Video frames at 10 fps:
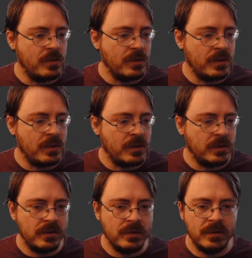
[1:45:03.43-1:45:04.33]
going
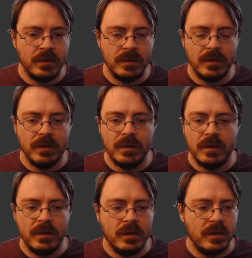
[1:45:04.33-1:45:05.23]
on.
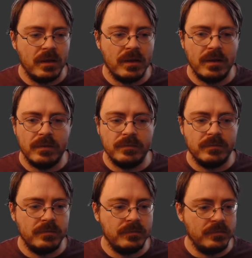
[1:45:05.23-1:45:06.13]

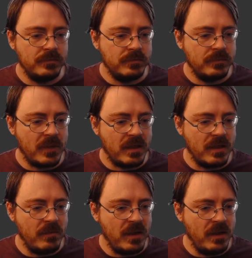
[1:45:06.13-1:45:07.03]

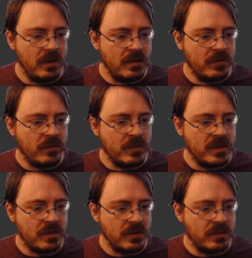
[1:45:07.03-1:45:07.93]
And give me a different
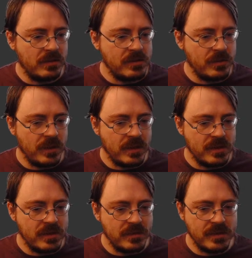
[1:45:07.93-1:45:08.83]
material so I can
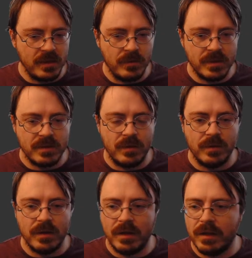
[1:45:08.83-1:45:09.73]
still see what's
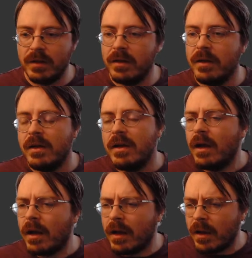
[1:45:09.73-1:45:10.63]
going on.
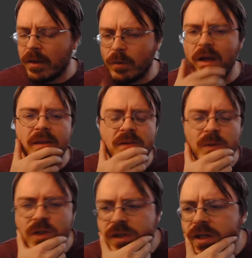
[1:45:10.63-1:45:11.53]
The way
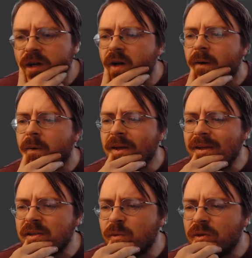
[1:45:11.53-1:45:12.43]
this one should go
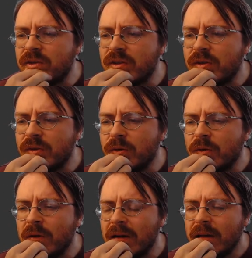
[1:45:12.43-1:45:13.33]
is we'll
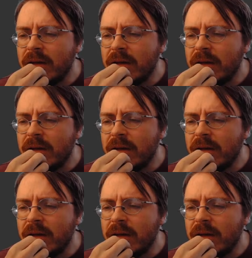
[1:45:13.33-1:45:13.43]
do